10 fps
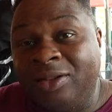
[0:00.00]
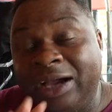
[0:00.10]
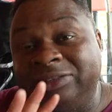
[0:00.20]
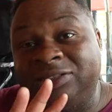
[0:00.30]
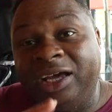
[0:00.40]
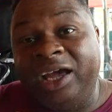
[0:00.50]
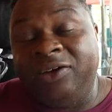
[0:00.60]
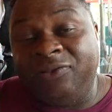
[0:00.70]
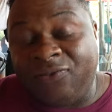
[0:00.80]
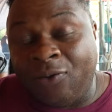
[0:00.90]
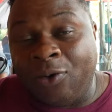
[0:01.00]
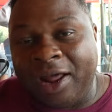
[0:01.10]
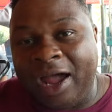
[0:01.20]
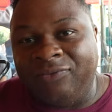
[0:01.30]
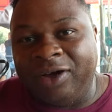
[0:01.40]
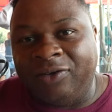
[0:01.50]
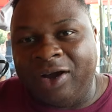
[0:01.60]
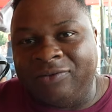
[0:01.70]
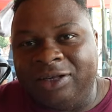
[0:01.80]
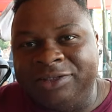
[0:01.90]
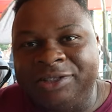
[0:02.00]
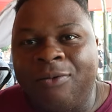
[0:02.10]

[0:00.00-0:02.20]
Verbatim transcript: That's a four and a half out of five plus.